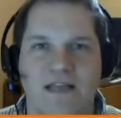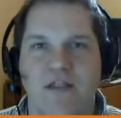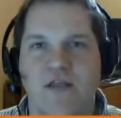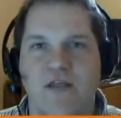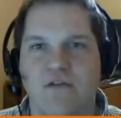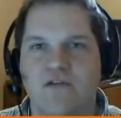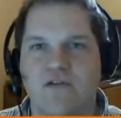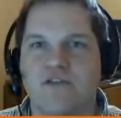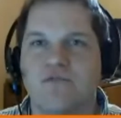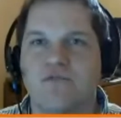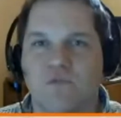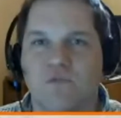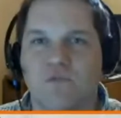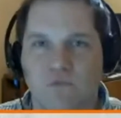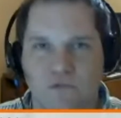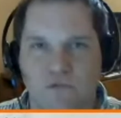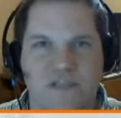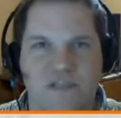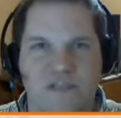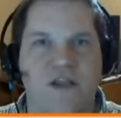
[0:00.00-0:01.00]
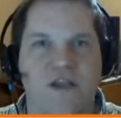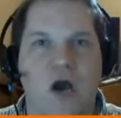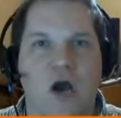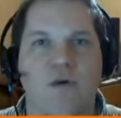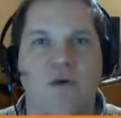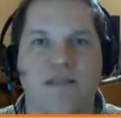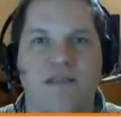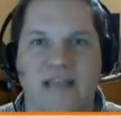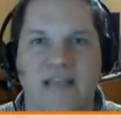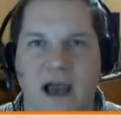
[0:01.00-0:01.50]
And those, since they
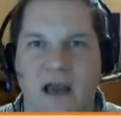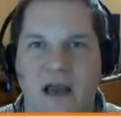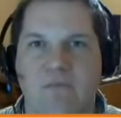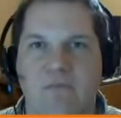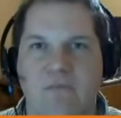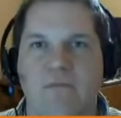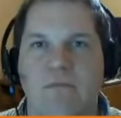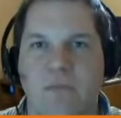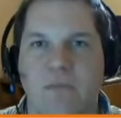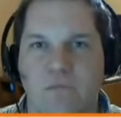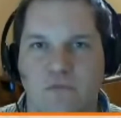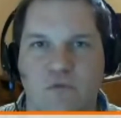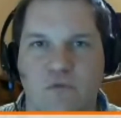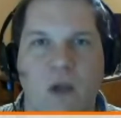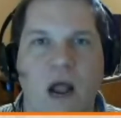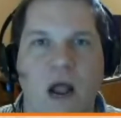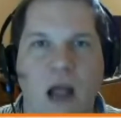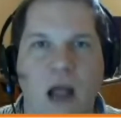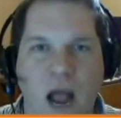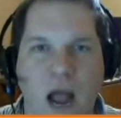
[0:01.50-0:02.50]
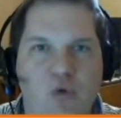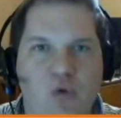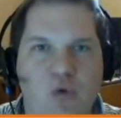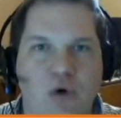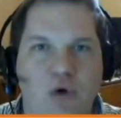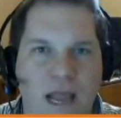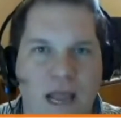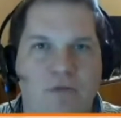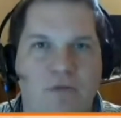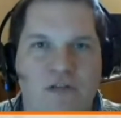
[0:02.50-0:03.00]
always had them, you
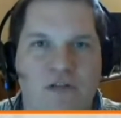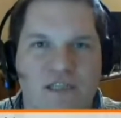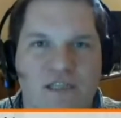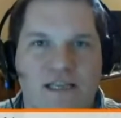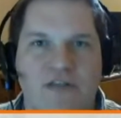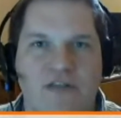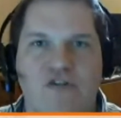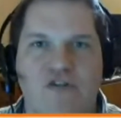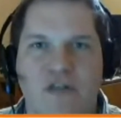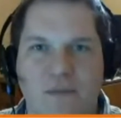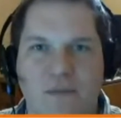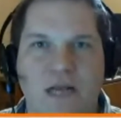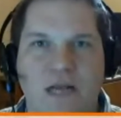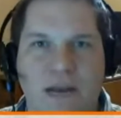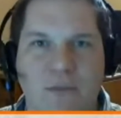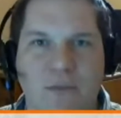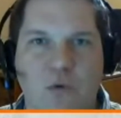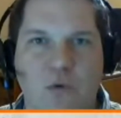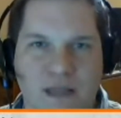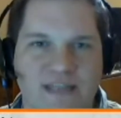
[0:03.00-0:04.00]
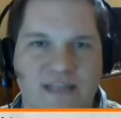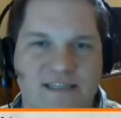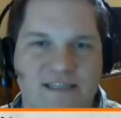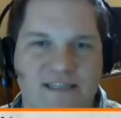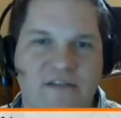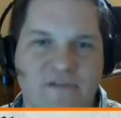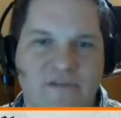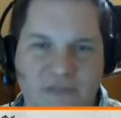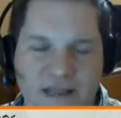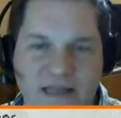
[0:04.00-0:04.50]
were able to schedule them a couple weeks in
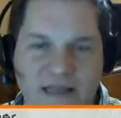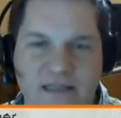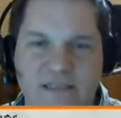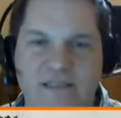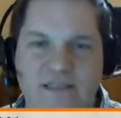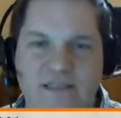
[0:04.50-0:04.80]
advance.